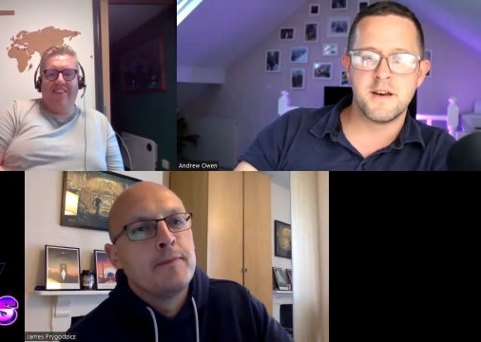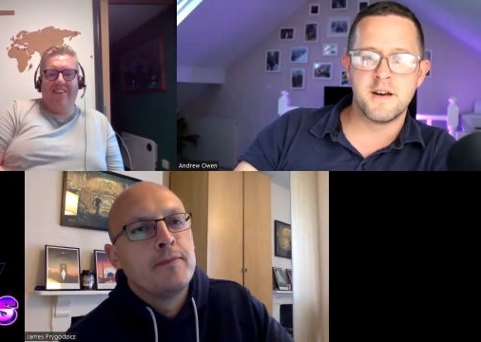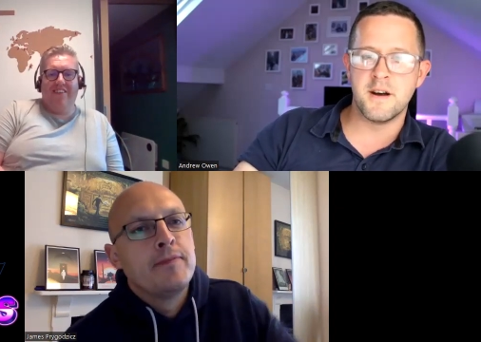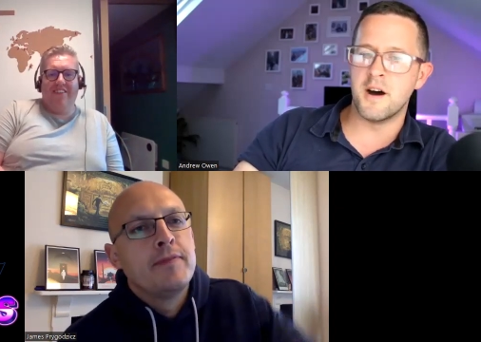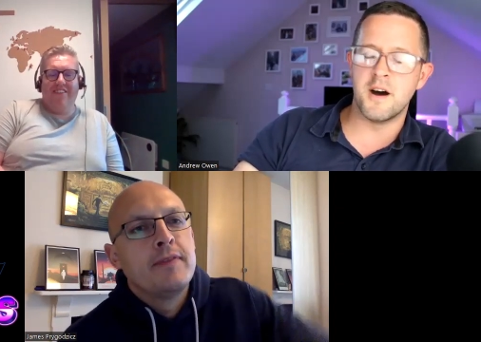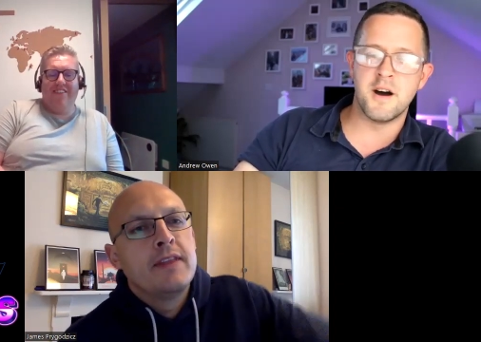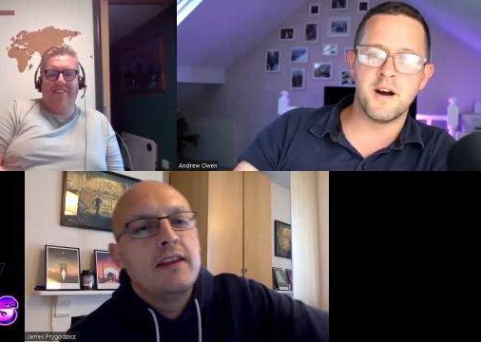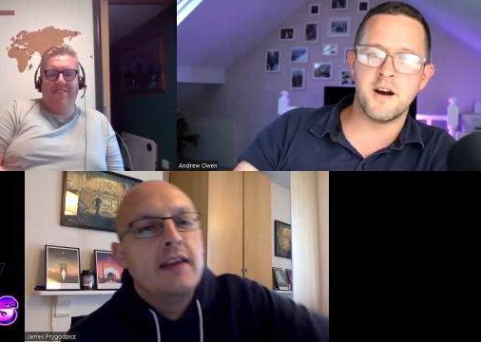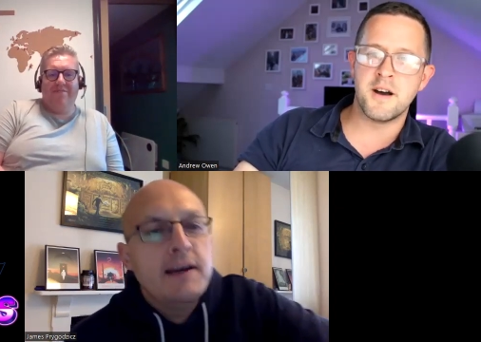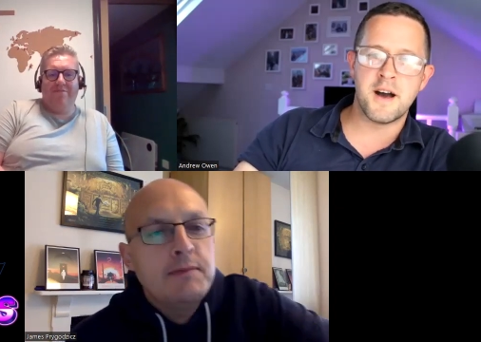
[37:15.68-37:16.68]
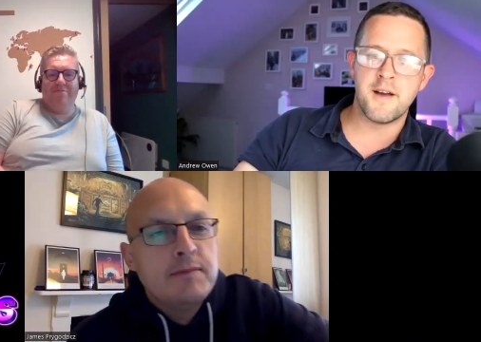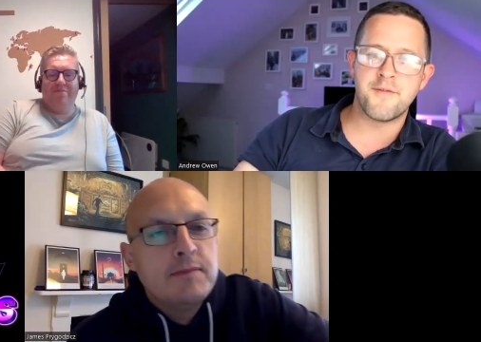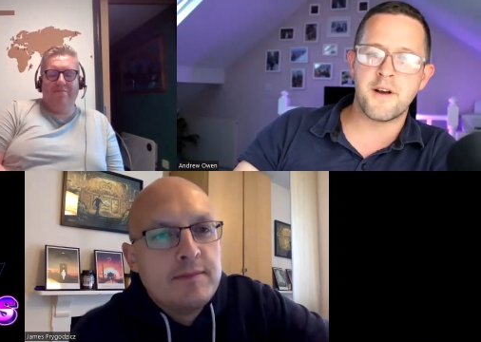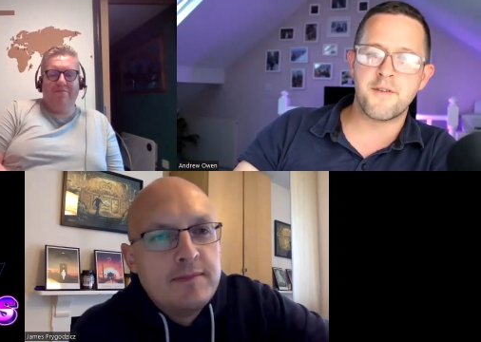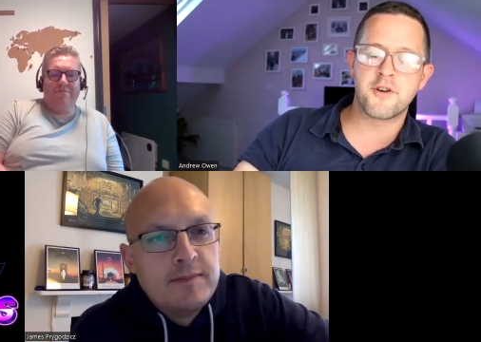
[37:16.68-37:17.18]
Speaker 1: Ah, yeah.
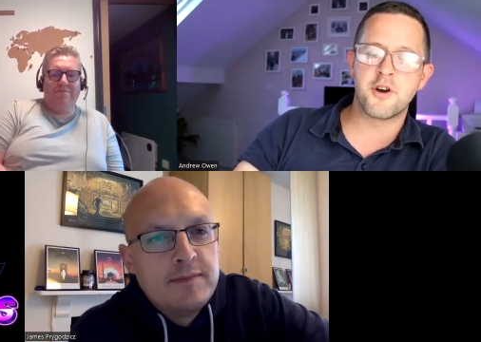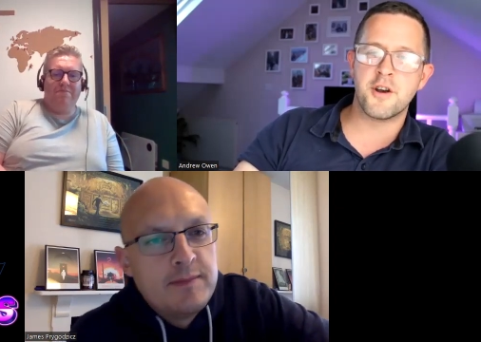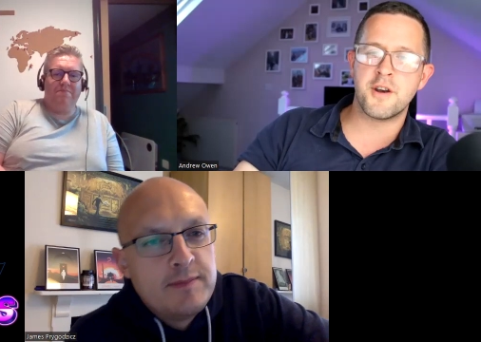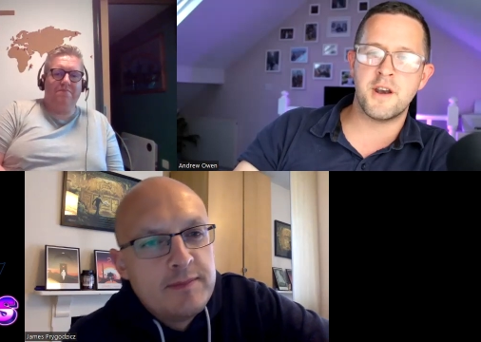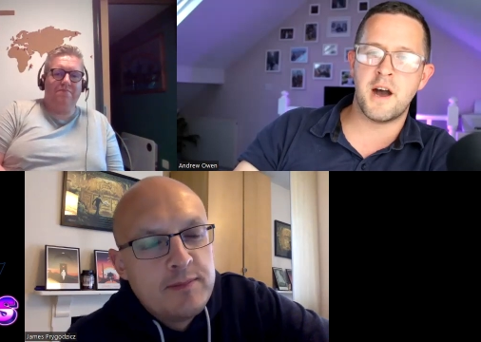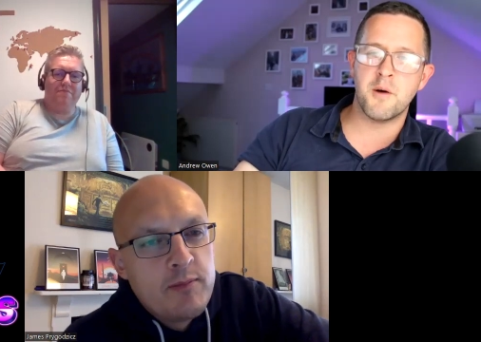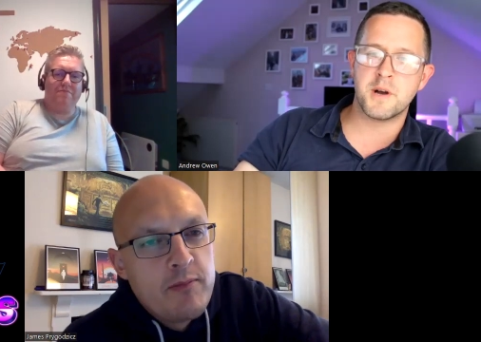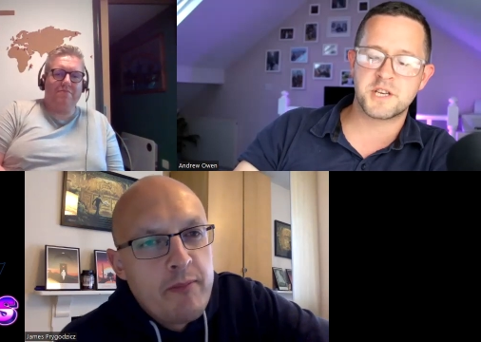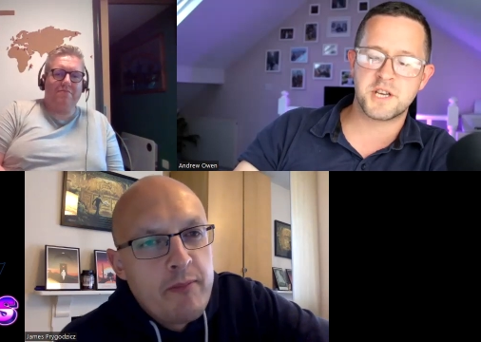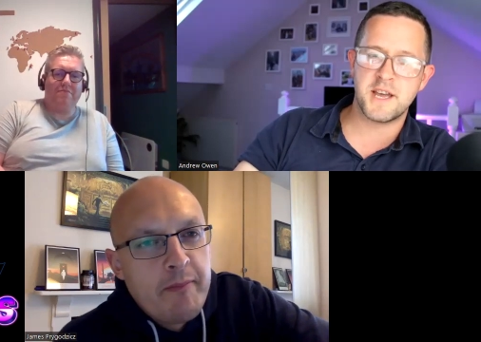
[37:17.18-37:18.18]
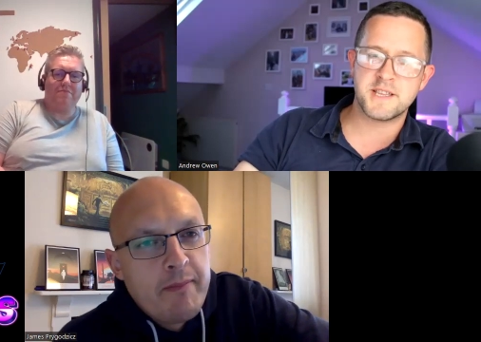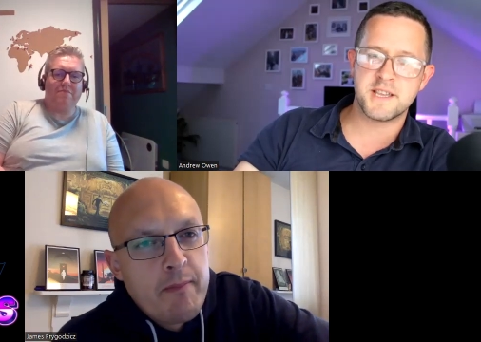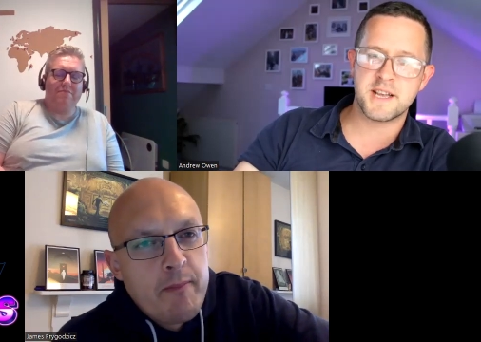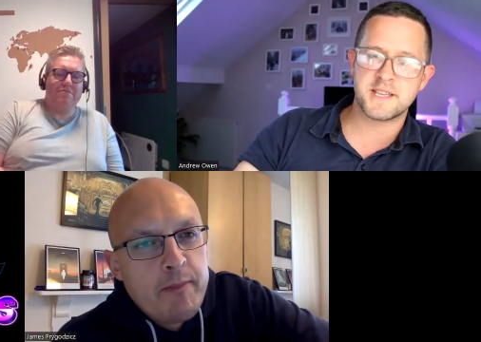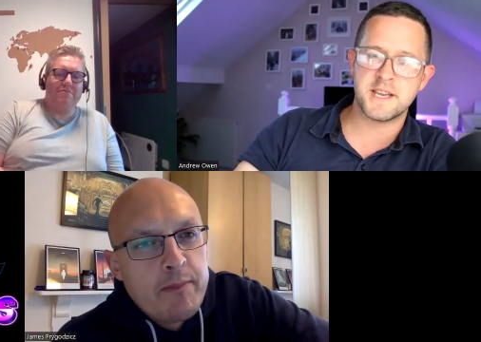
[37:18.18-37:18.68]
I've, I've forgotten how much I
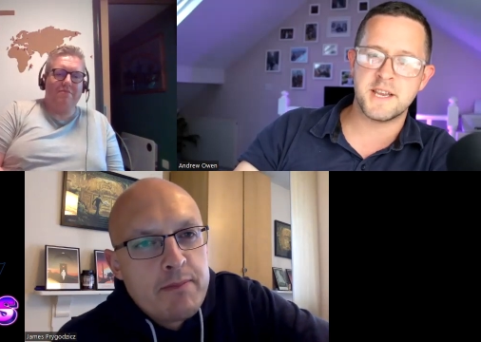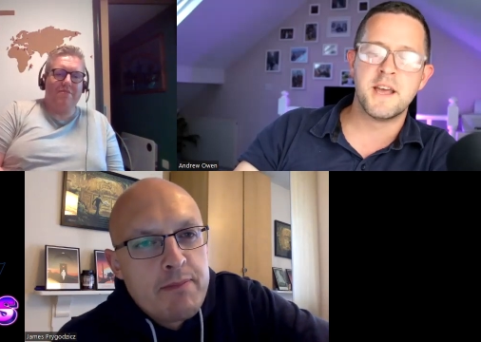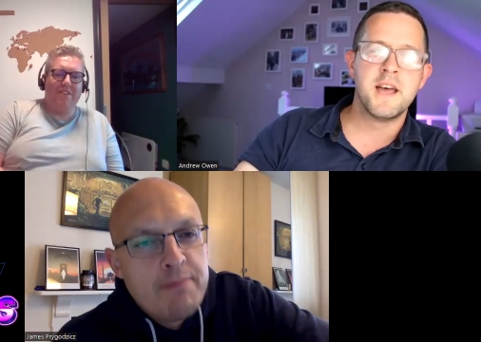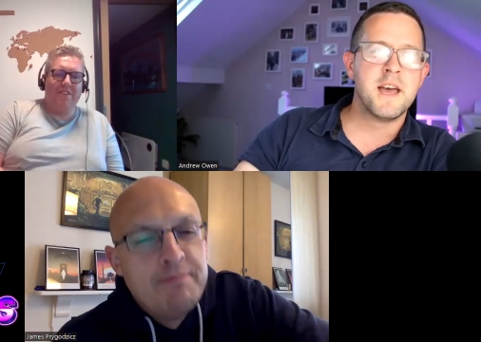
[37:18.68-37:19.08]
hated that scene.